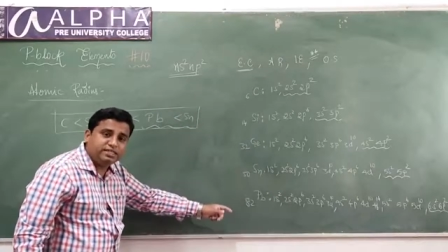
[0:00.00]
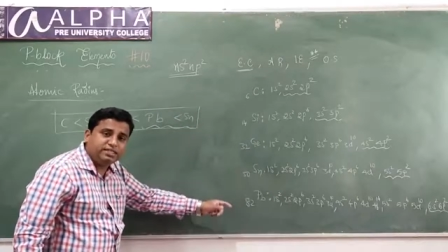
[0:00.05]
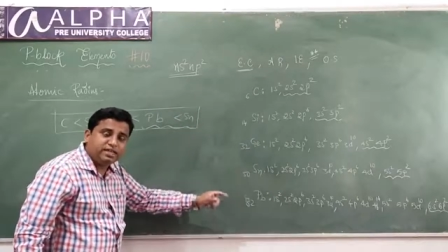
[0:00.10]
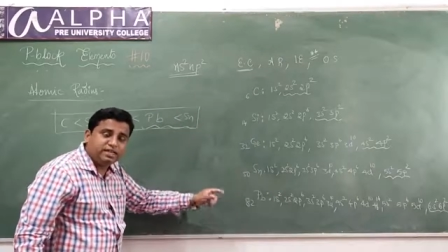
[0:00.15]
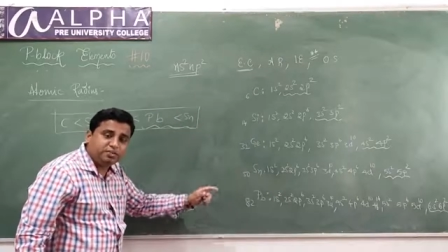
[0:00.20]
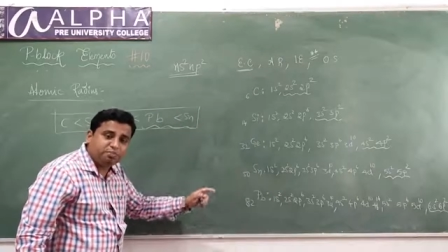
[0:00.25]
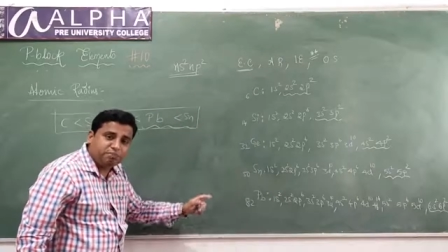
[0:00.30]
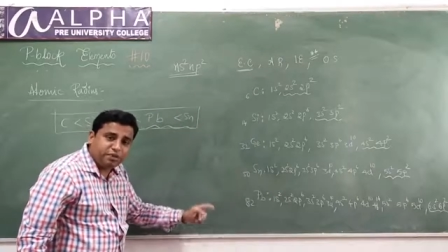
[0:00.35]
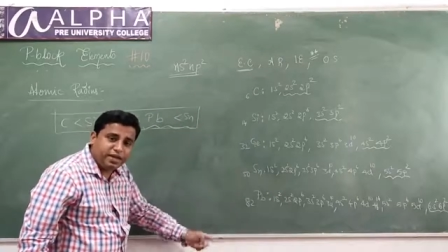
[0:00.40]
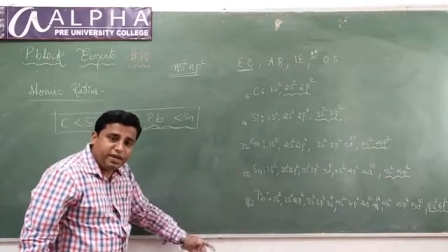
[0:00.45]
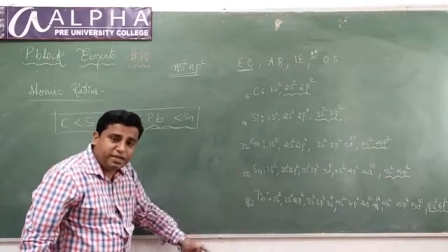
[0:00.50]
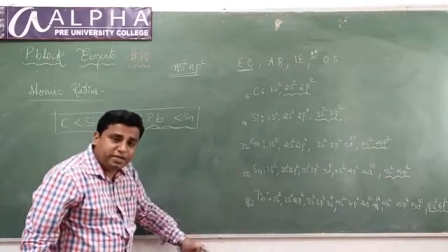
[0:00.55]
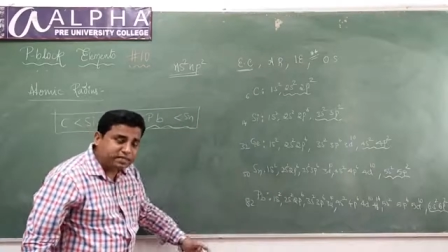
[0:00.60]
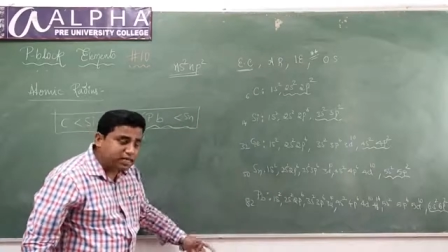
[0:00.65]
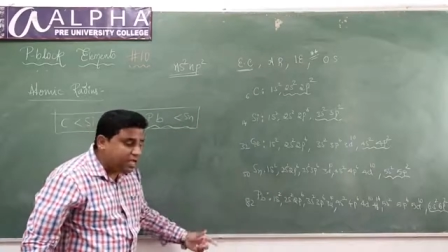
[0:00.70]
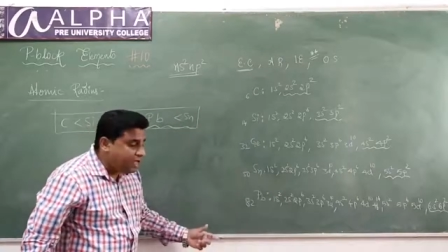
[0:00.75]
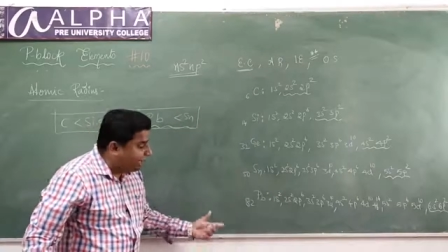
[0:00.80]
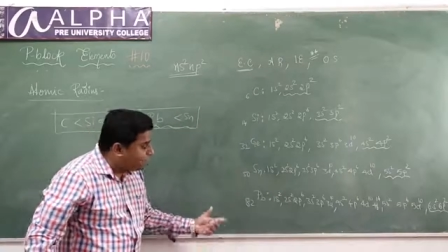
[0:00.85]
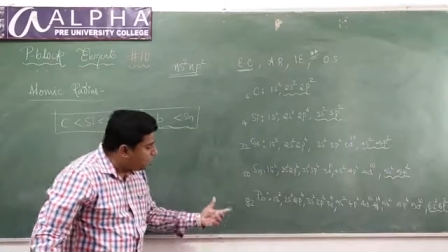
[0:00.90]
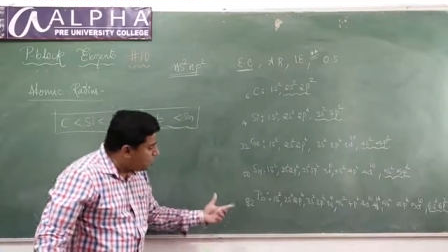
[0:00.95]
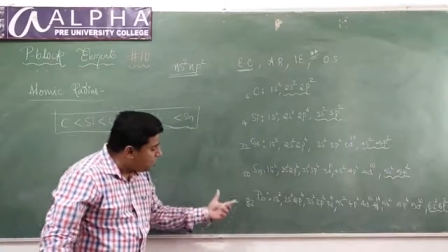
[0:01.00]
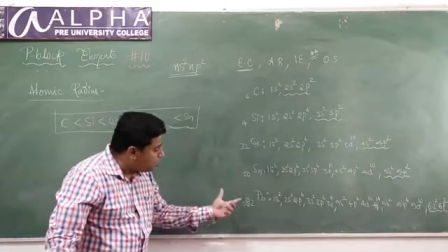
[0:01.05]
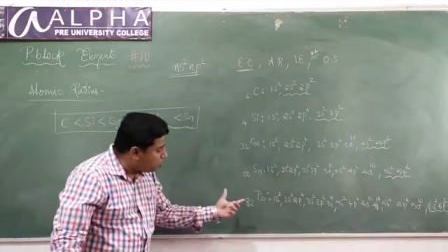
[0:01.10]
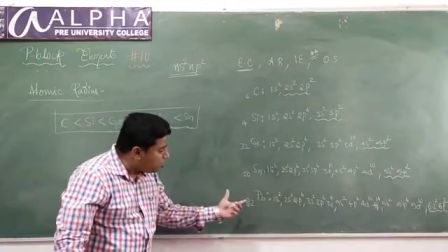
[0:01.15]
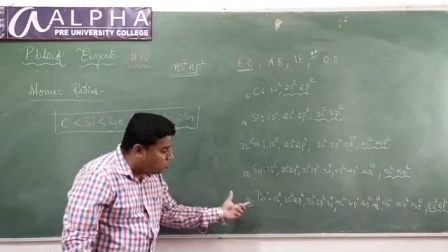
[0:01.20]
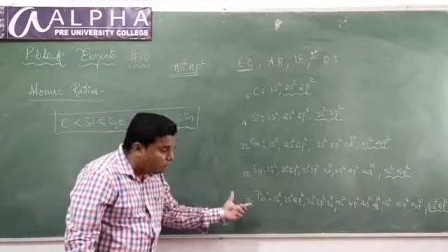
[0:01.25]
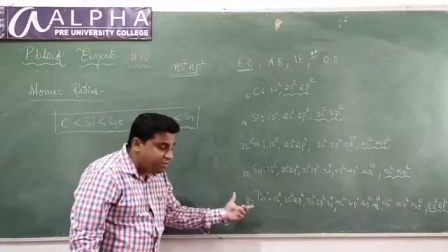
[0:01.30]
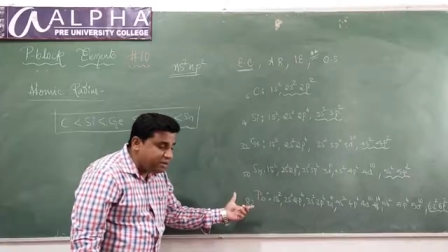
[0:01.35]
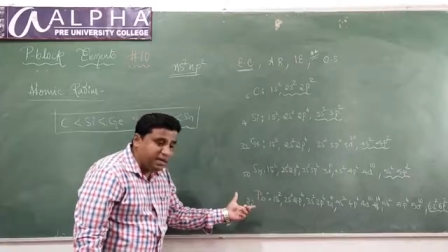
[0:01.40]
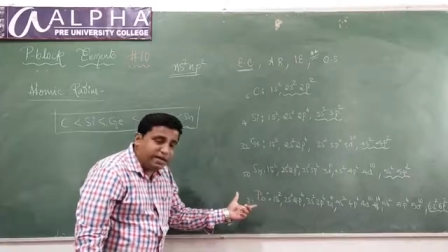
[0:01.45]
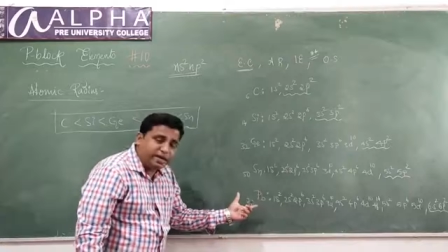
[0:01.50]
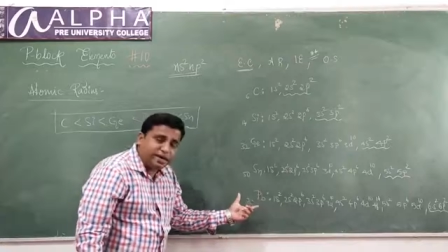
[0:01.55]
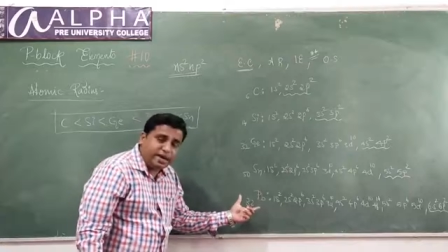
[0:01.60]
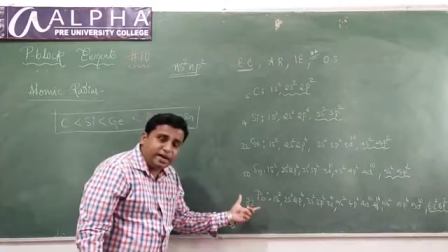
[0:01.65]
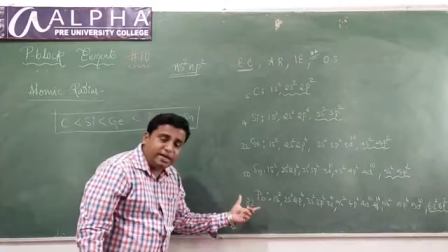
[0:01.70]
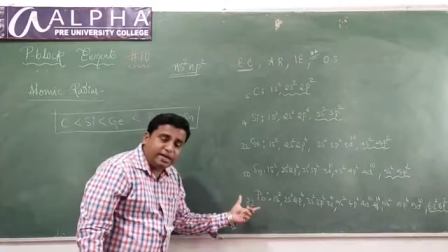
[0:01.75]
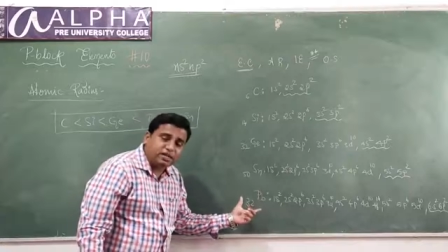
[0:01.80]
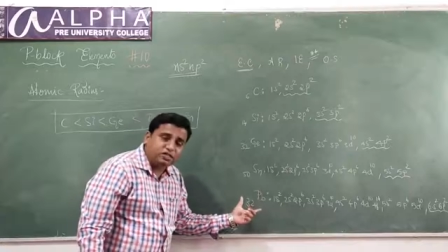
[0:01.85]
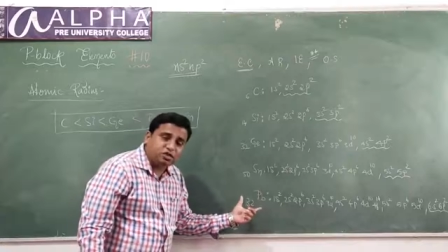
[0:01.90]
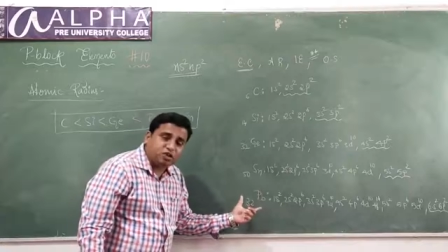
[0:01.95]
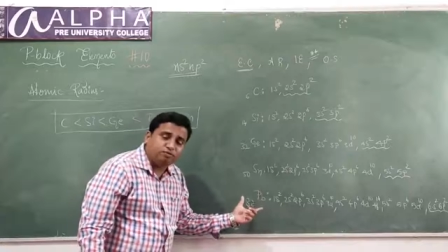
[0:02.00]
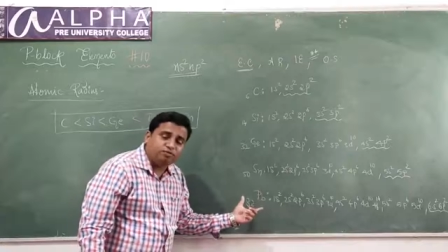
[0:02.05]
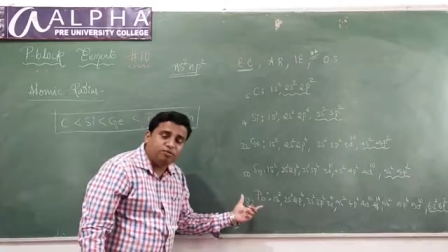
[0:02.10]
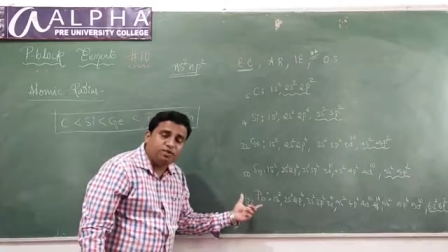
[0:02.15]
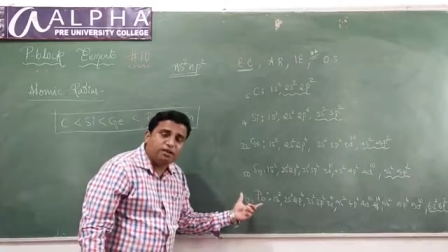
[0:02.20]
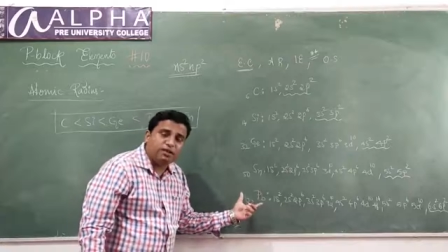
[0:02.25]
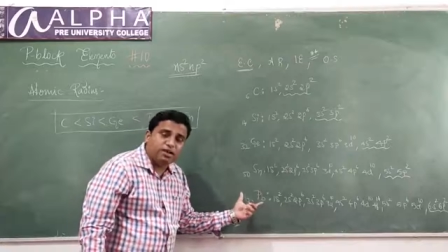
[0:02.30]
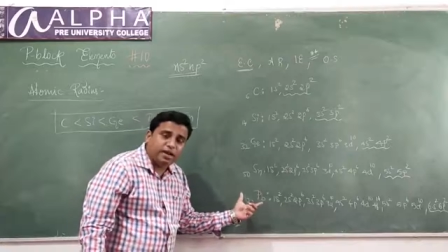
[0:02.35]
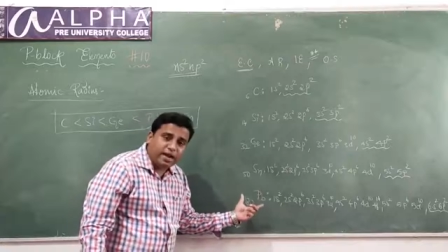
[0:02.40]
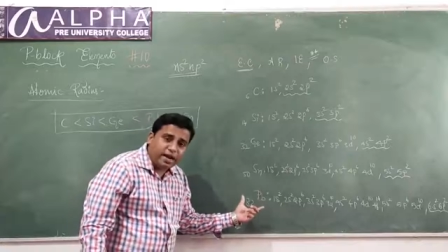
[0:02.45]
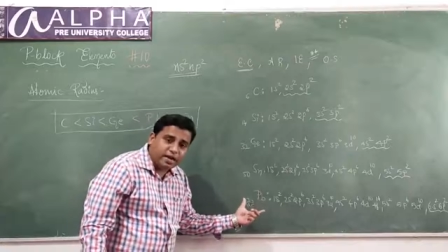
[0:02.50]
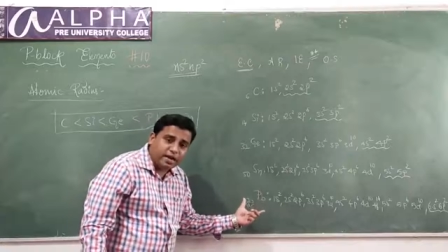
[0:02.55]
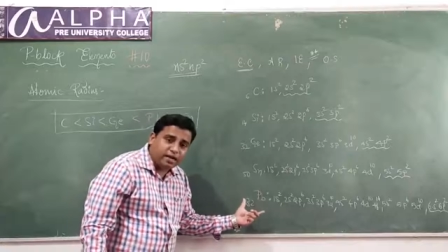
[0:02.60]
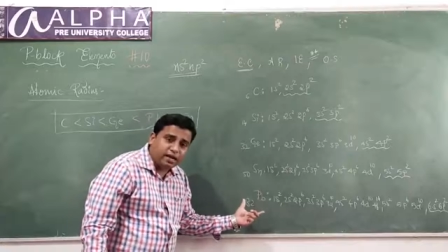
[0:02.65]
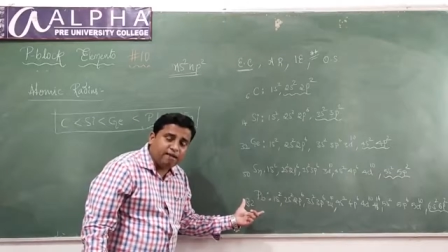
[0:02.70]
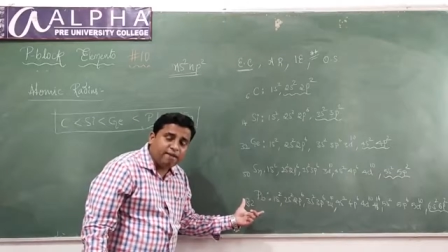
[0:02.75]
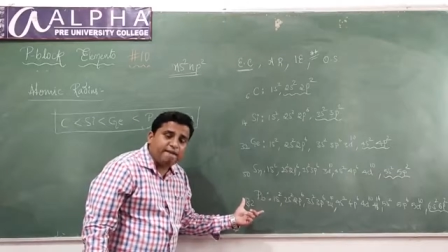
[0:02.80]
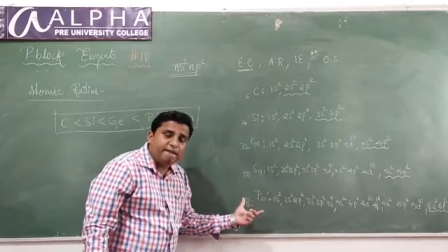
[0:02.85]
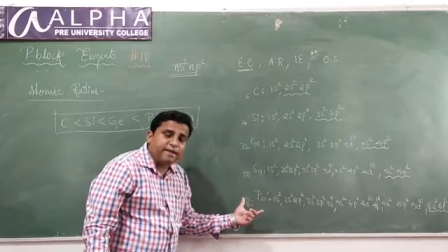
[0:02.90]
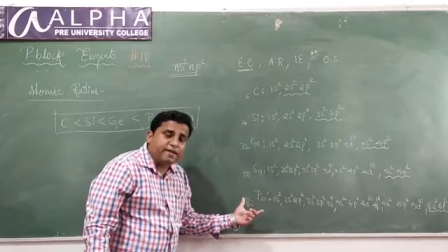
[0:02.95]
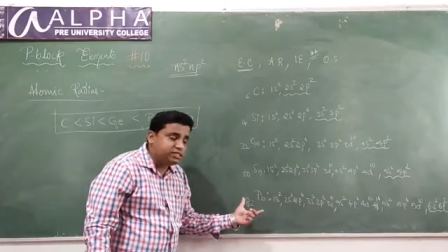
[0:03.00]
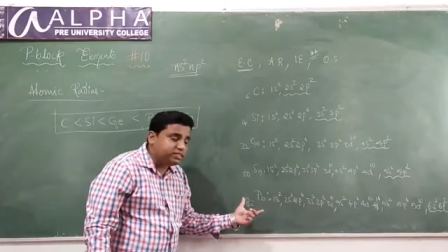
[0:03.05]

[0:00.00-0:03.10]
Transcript: That means the atomic radius of lead is